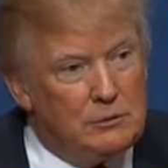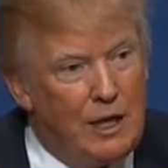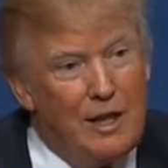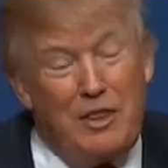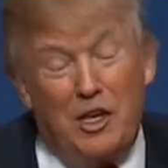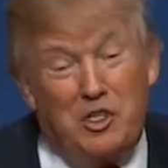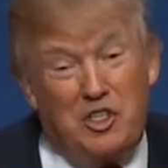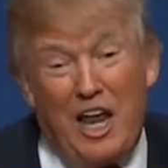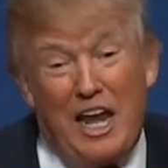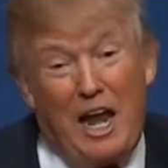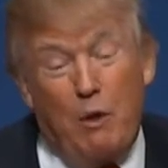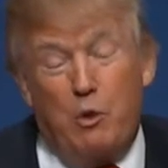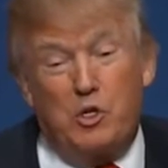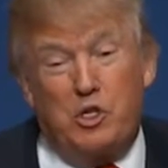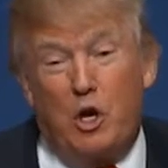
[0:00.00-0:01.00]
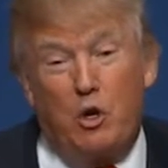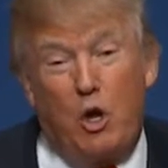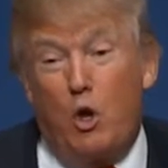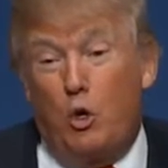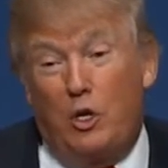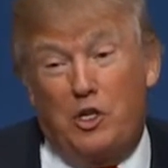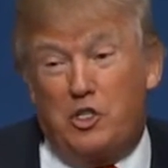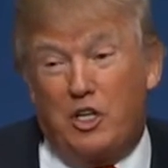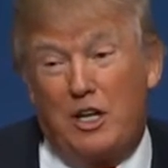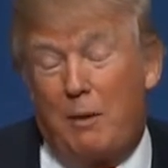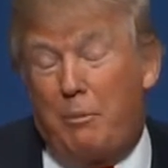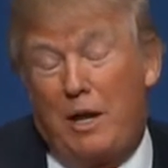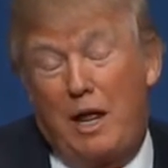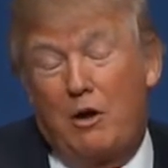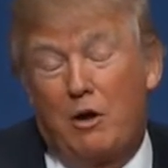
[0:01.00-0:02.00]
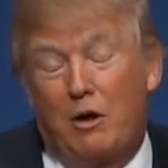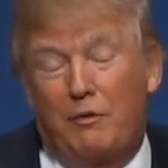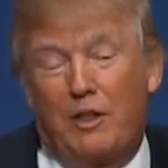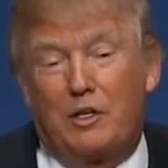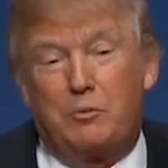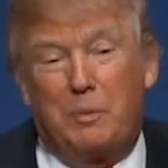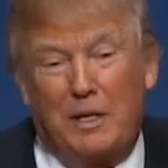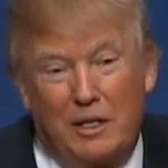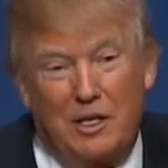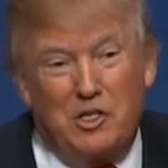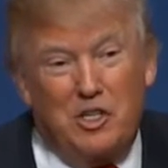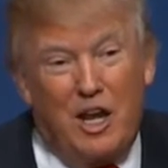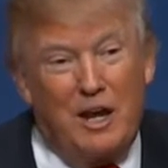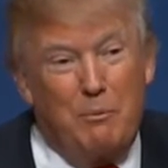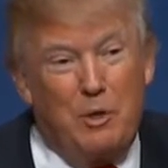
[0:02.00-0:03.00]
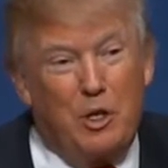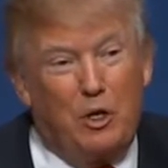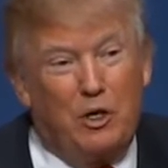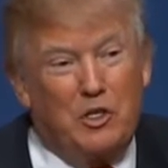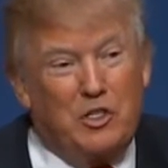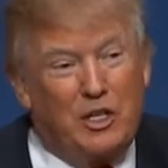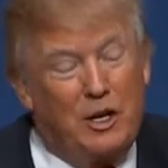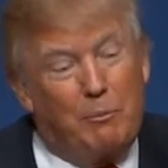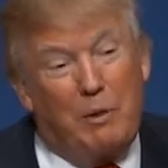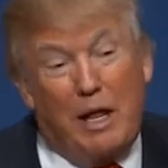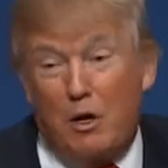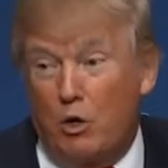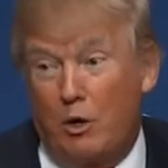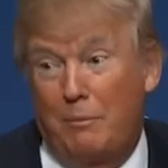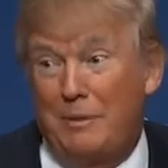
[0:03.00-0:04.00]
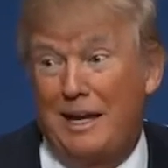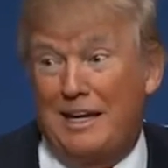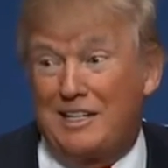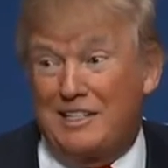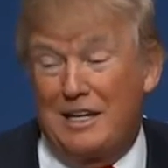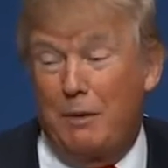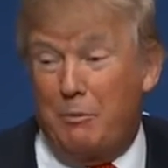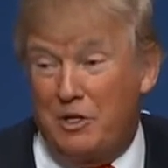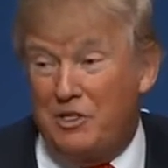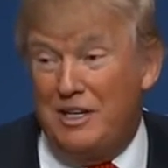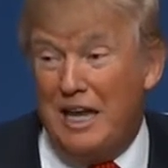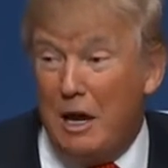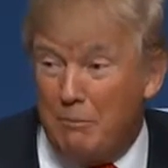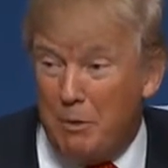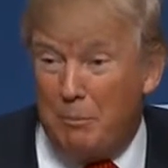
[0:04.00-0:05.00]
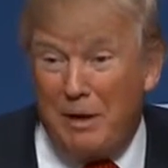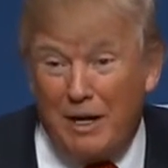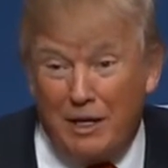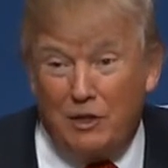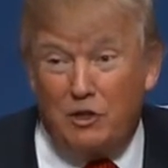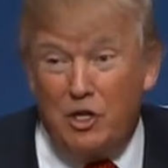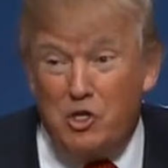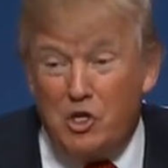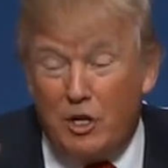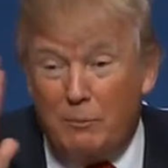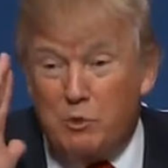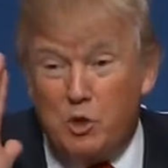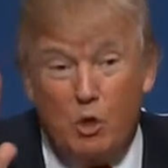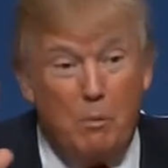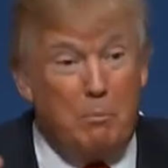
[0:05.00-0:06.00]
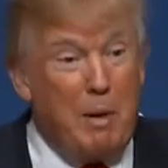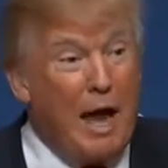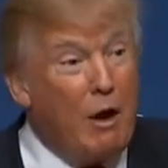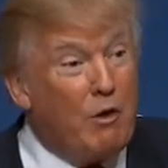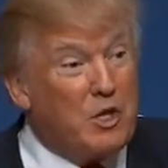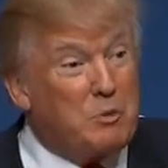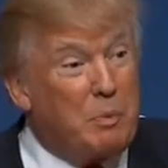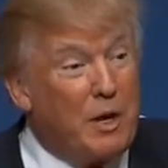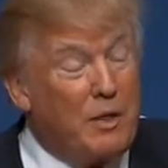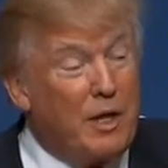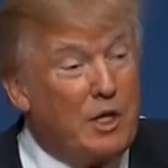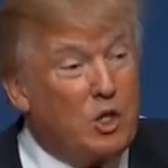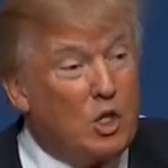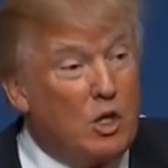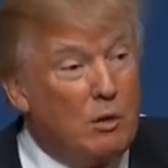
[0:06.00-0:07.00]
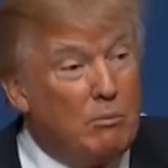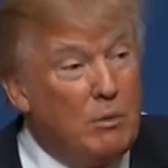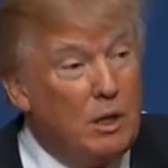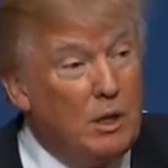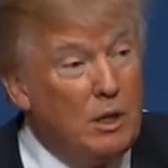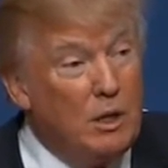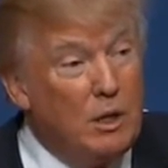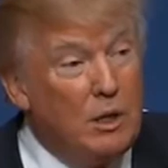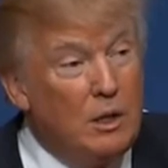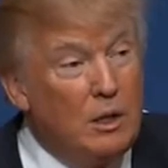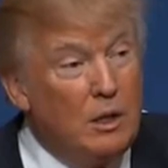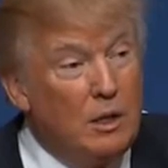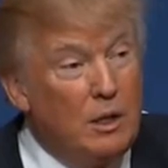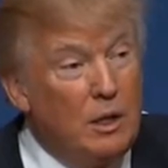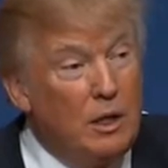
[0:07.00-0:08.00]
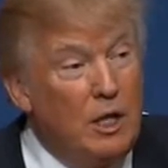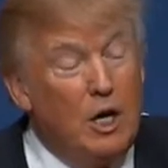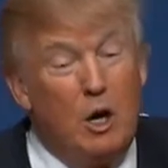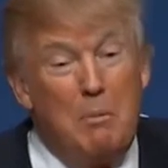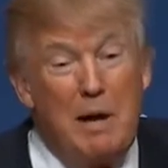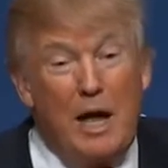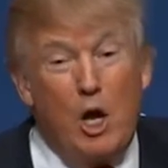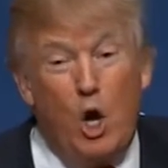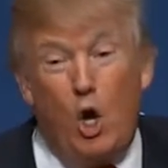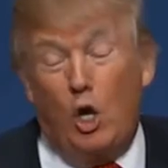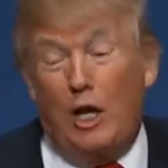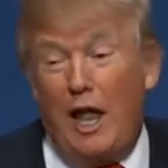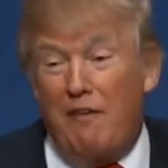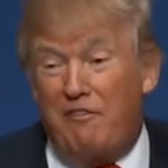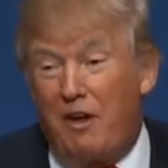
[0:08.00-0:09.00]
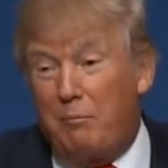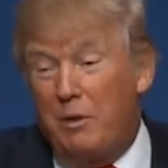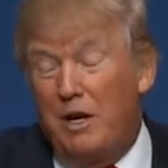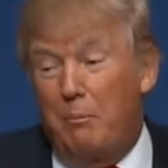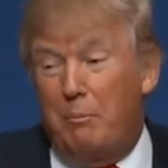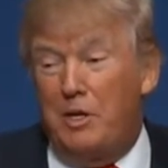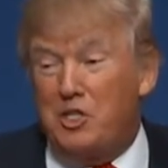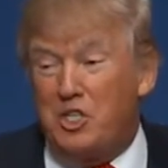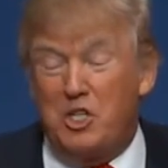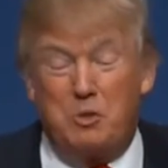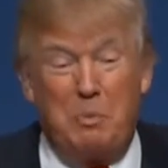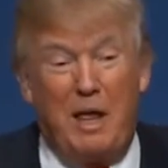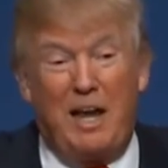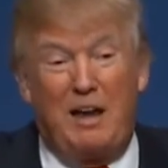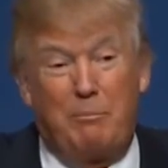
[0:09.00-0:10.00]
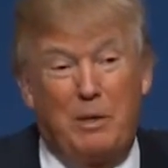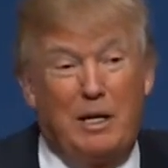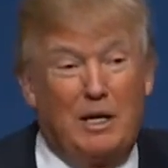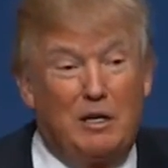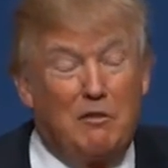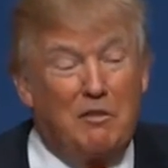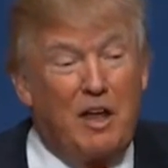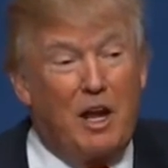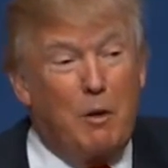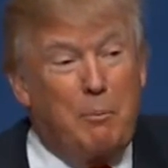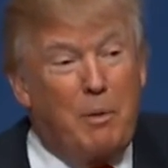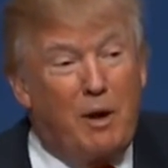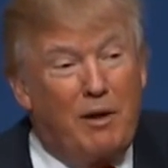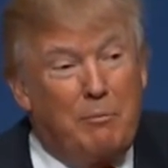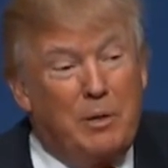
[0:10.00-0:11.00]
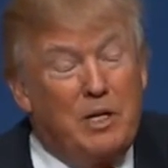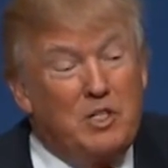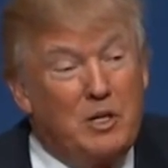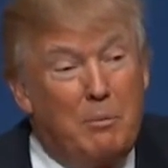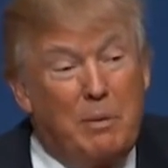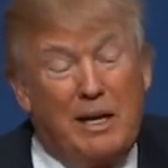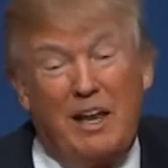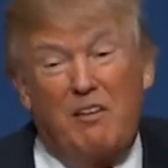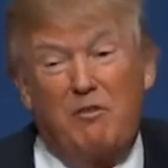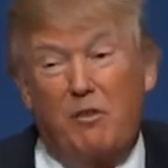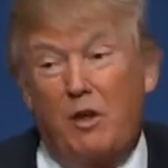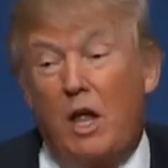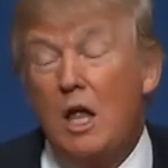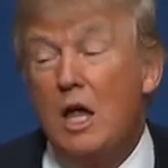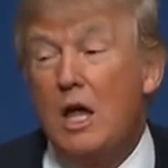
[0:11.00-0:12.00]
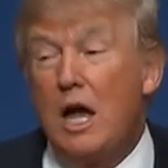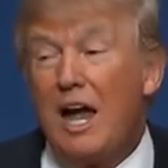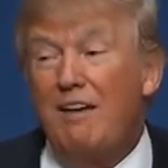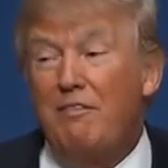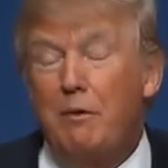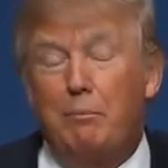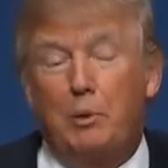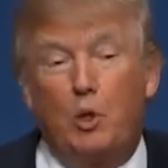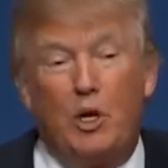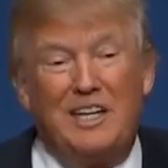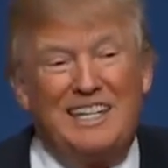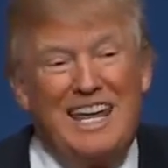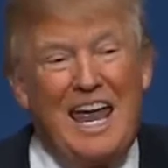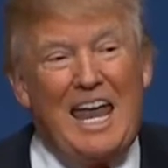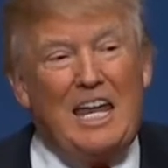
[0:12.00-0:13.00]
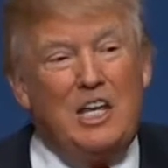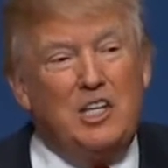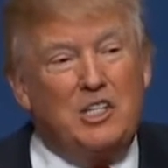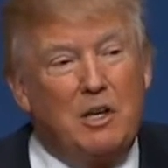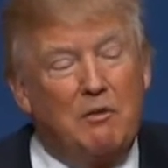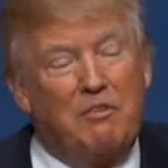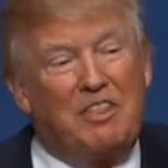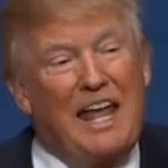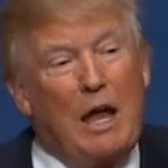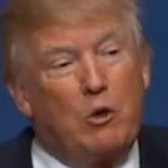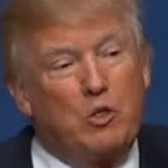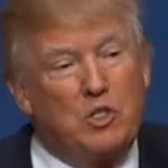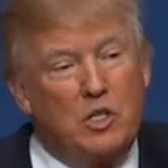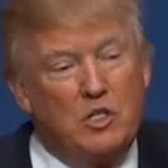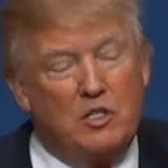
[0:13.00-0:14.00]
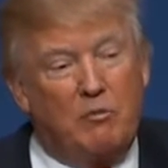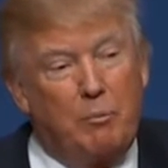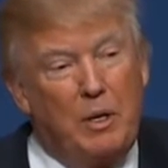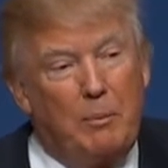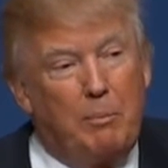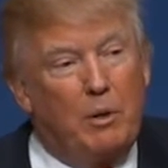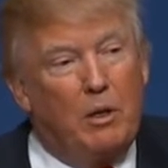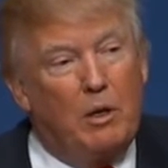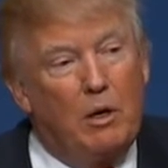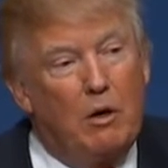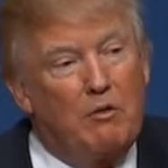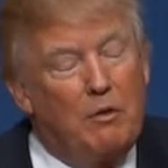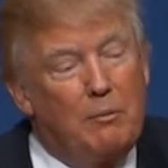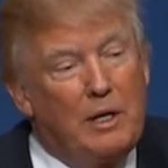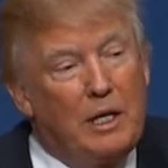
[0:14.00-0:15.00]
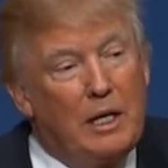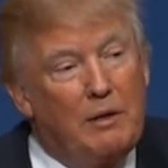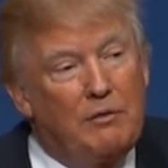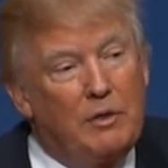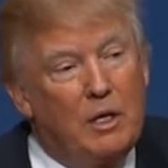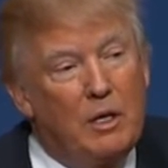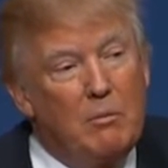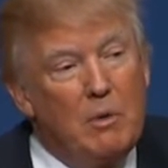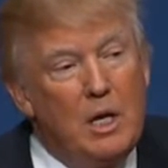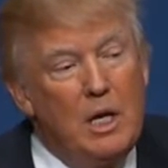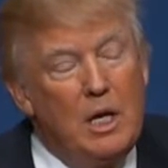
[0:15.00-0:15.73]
And they said I was only celebrity. I don't know if that's, but they said I'm the only celebrity. I don't know. I'm not a celebrity. See, now I'm a politician. I'm so embarrassed by that term. My whole life I've been a businessman. I've been a developer. I've been somebody. I've employed tens of thousands of people over my lifetime.